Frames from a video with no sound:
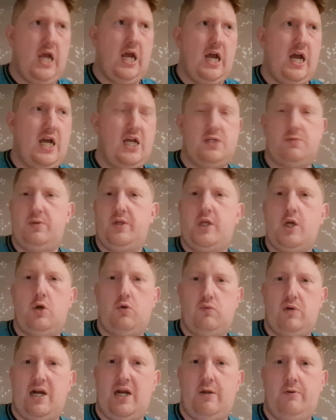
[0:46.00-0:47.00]
as we go
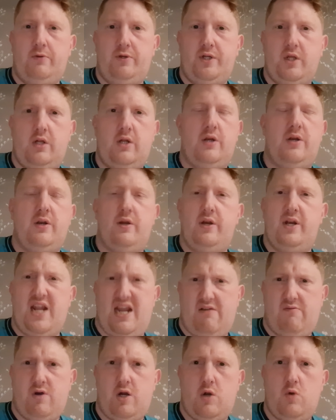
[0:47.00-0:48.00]
round
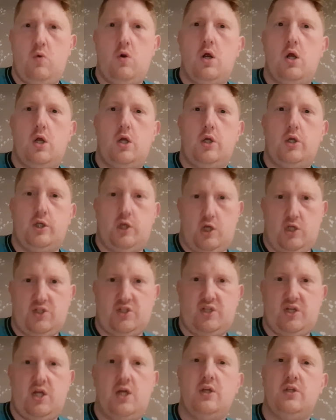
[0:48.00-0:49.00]
Nero,
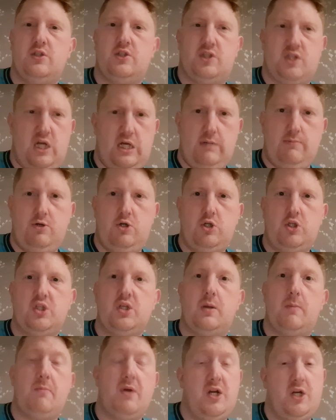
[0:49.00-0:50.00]
Costa, Starbucks,
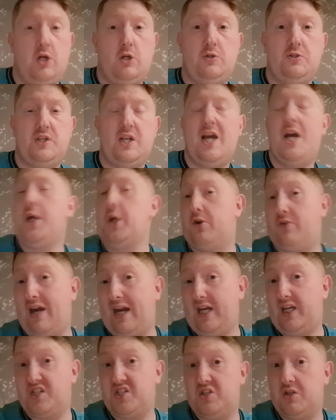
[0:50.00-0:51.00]
McDonald's, and
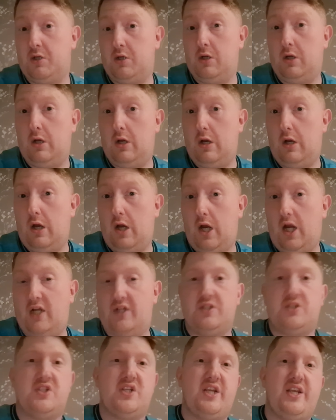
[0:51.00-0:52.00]
Greggs, and
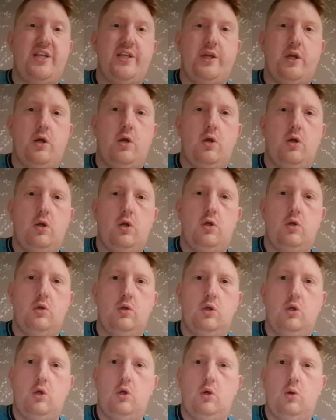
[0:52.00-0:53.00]
see
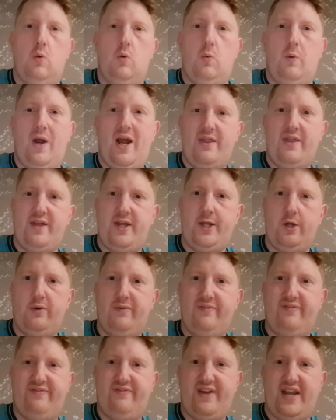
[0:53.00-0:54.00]
where they all
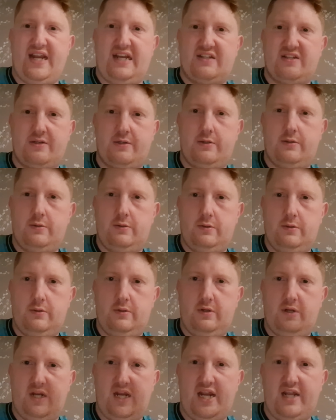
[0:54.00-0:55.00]
fit
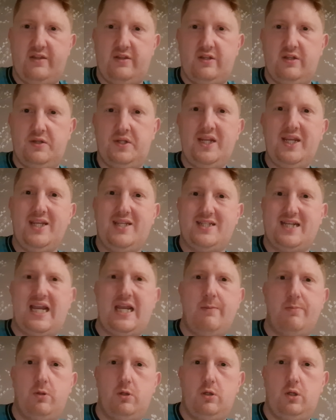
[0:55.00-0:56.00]
in the league
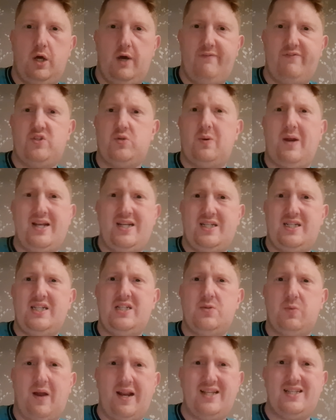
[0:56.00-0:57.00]
table of
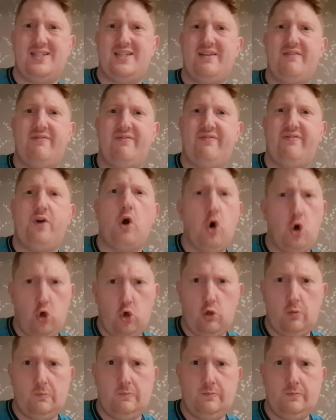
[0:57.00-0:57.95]
2024.